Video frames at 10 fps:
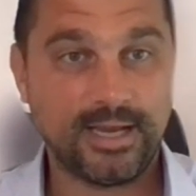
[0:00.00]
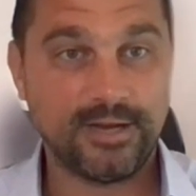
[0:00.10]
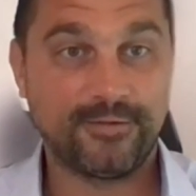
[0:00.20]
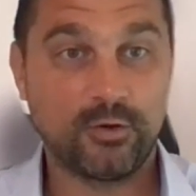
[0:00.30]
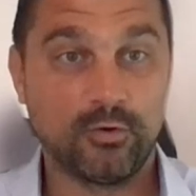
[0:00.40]

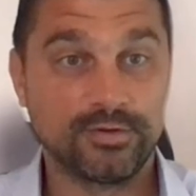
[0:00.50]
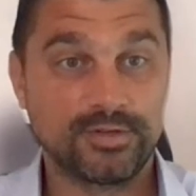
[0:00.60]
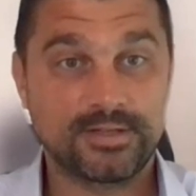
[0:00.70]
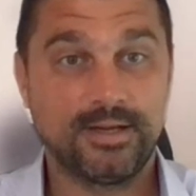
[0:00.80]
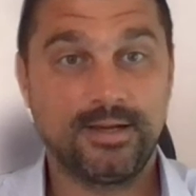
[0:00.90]
and of
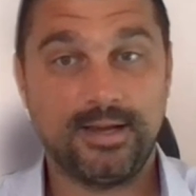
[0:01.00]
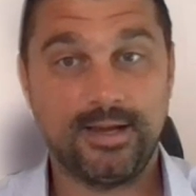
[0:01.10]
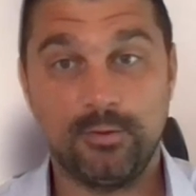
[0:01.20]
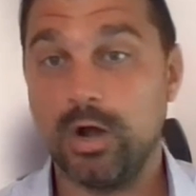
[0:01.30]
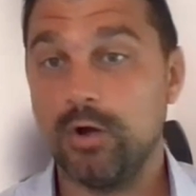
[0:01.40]
course,
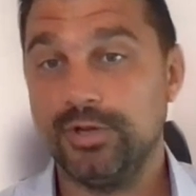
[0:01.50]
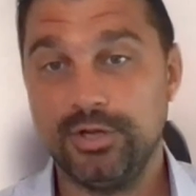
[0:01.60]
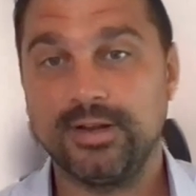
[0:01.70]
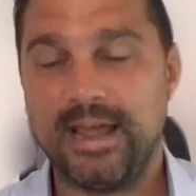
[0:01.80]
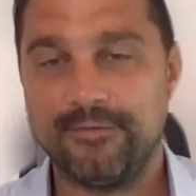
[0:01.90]
uh, well,
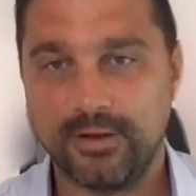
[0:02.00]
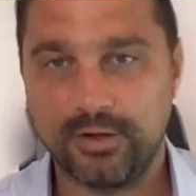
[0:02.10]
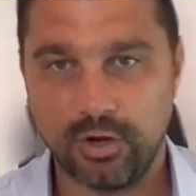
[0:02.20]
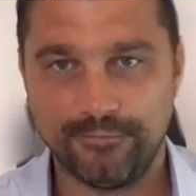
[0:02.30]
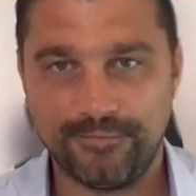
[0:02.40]
you can have
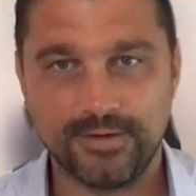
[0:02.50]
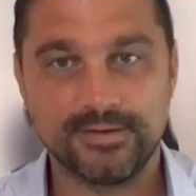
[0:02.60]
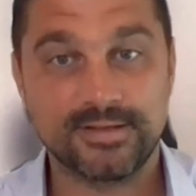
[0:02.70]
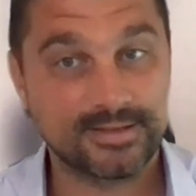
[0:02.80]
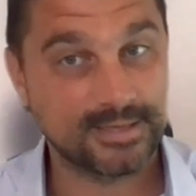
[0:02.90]

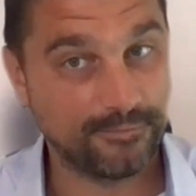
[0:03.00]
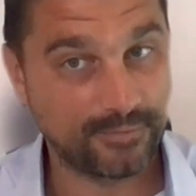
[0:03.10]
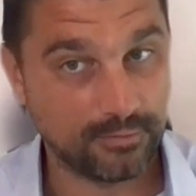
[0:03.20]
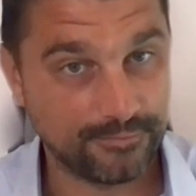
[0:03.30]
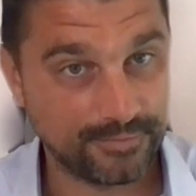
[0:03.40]
confidence and
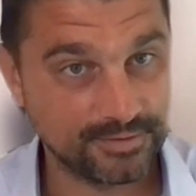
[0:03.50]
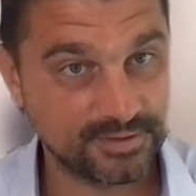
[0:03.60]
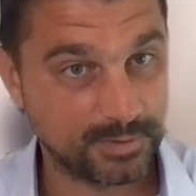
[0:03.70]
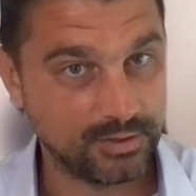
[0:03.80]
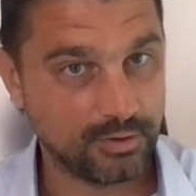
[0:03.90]

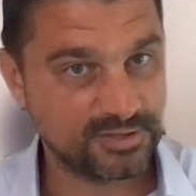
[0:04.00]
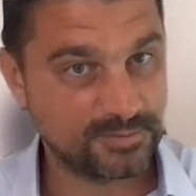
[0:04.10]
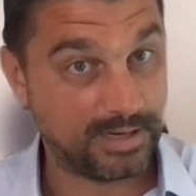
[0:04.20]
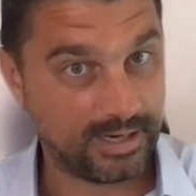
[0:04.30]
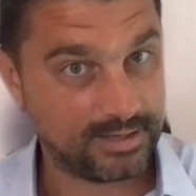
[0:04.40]
self-confidence, but not
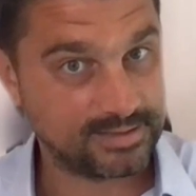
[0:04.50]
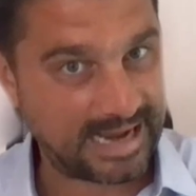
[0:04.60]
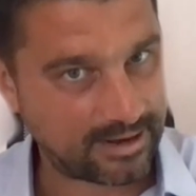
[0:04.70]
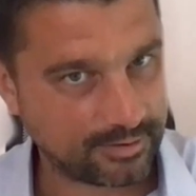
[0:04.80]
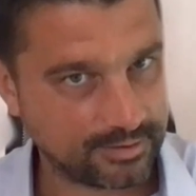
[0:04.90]
spilling
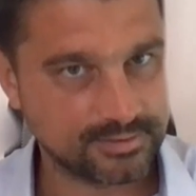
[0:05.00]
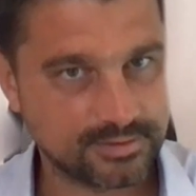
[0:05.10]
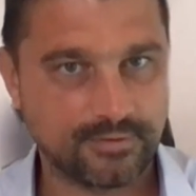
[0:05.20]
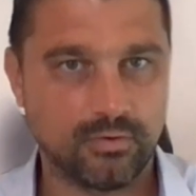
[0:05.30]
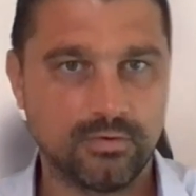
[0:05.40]
into
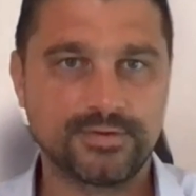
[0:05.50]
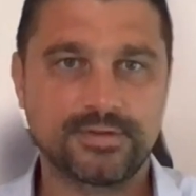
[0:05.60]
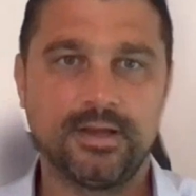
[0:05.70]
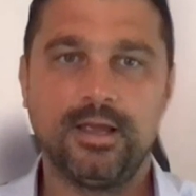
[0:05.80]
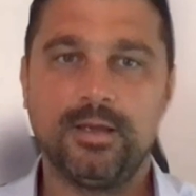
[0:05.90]
arrogance, of
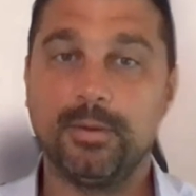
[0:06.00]
course.